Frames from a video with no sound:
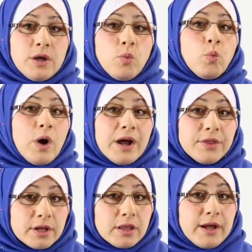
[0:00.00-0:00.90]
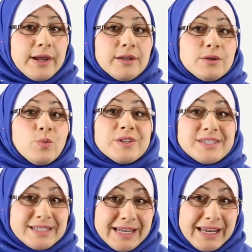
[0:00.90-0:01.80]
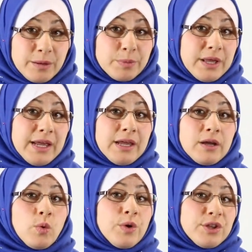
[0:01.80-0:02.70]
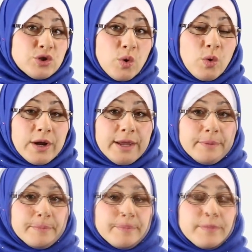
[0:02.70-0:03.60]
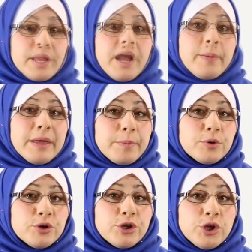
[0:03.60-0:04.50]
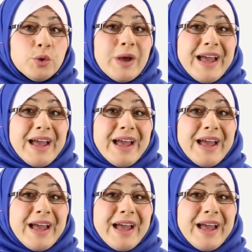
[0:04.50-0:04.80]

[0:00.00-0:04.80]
while the client was sitting playing with a toy, I may pull you